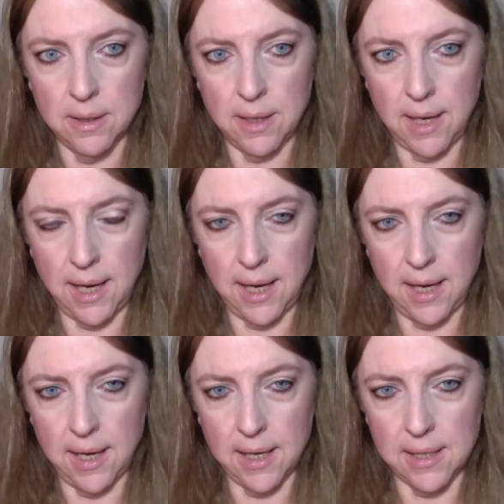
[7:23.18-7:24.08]

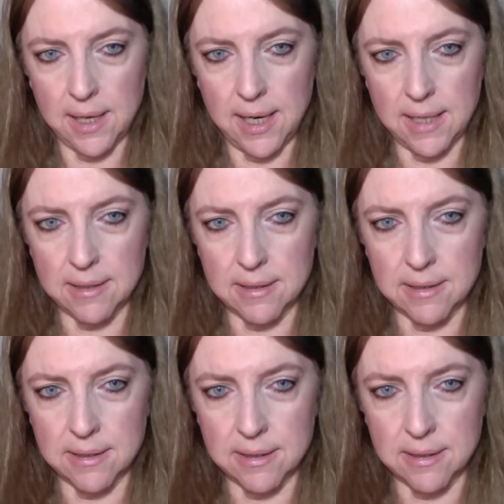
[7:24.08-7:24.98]
And
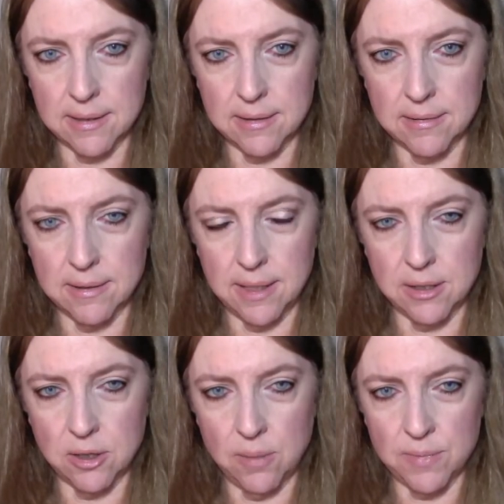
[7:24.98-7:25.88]
it's, in
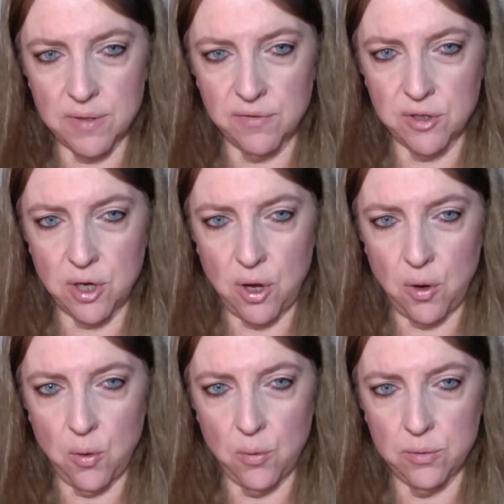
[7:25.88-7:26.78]
terms of
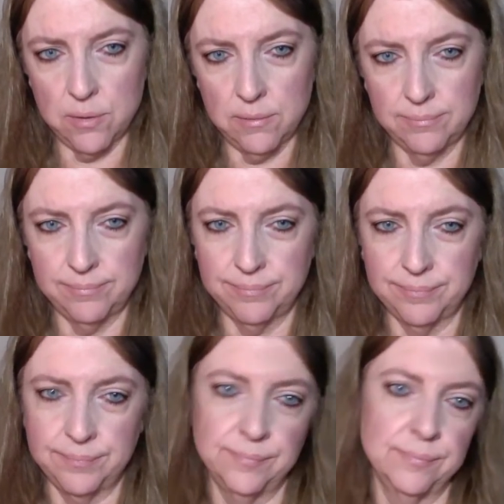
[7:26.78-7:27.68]

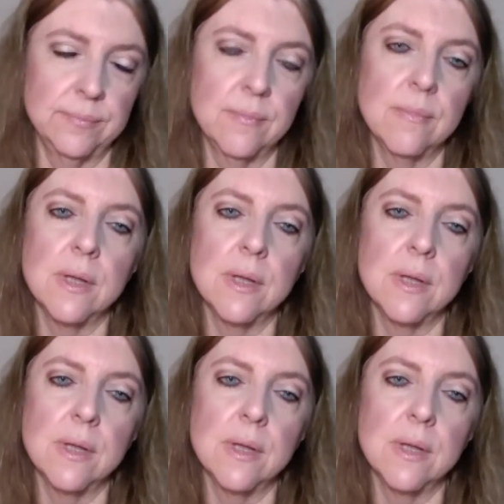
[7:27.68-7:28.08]
tone,